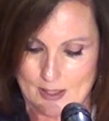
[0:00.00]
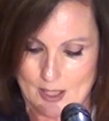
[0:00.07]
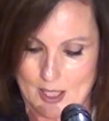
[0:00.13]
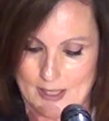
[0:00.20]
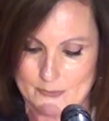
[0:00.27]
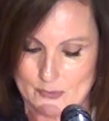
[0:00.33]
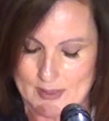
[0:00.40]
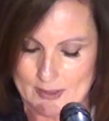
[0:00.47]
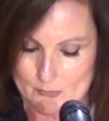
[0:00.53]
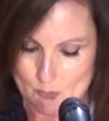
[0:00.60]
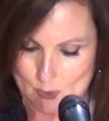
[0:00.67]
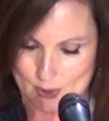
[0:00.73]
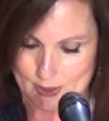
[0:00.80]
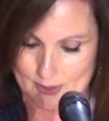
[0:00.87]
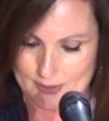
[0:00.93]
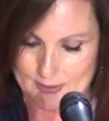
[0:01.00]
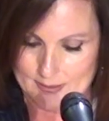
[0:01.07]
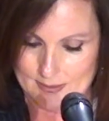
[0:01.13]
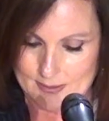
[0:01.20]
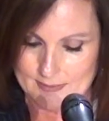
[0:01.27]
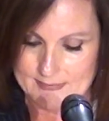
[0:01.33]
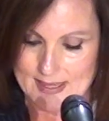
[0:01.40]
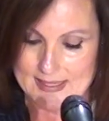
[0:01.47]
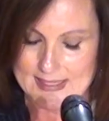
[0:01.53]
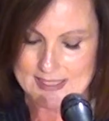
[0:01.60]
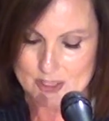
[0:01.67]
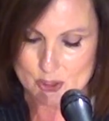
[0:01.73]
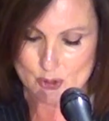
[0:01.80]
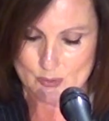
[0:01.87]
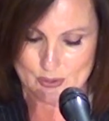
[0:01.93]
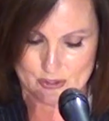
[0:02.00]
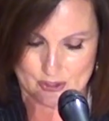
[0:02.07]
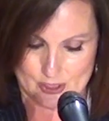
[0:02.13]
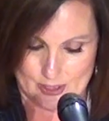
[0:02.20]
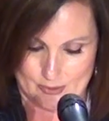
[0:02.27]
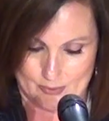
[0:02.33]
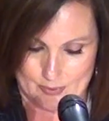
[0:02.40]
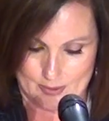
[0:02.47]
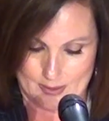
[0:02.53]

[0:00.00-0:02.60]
in work that interests you,